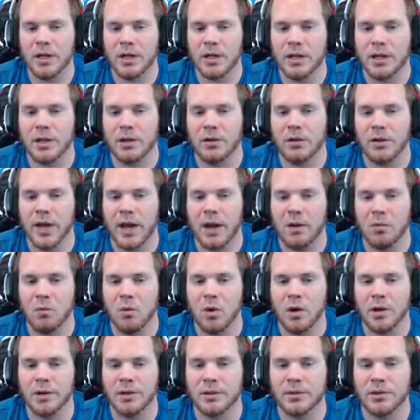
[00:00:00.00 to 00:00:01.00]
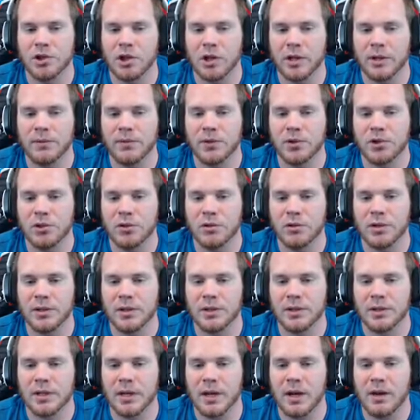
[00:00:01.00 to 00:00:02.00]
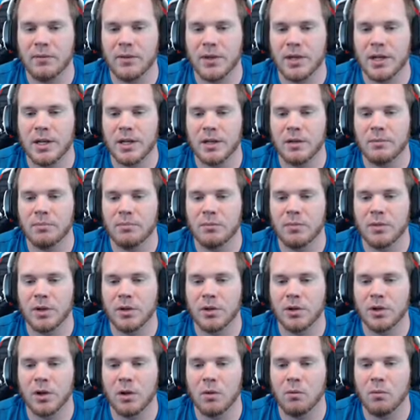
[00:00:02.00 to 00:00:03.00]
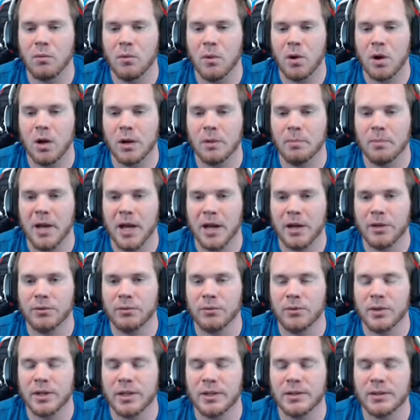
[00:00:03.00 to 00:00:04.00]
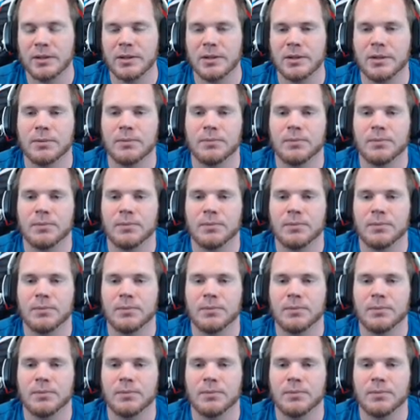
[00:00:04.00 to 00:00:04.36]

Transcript: Kill that one jellyfish dude because he's going to have a key, and then you're going to walk back through this.